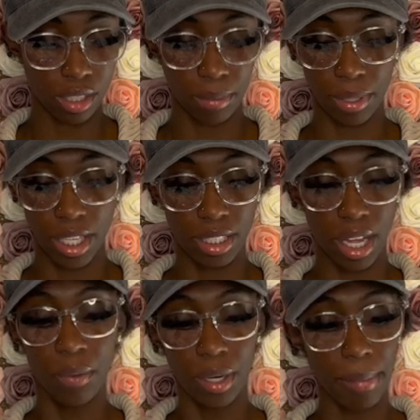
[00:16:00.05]
to hurt
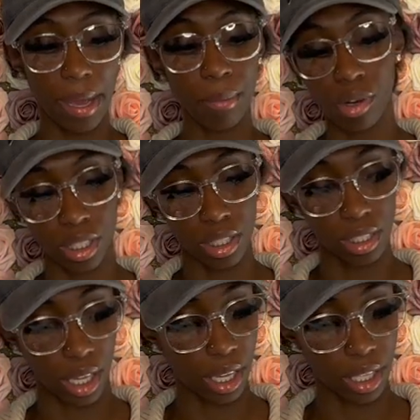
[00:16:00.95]
your phone i don't know why
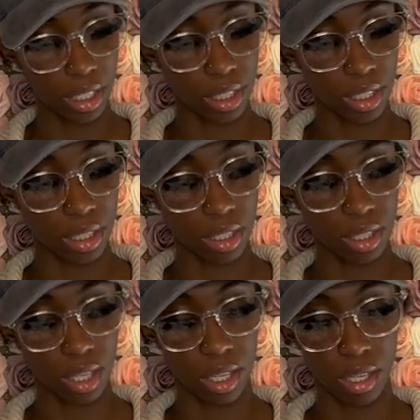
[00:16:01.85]
i didn't think to
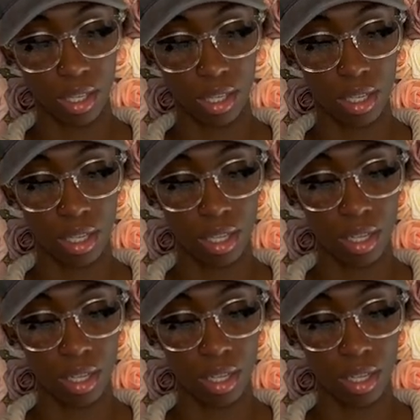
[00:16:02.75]
try it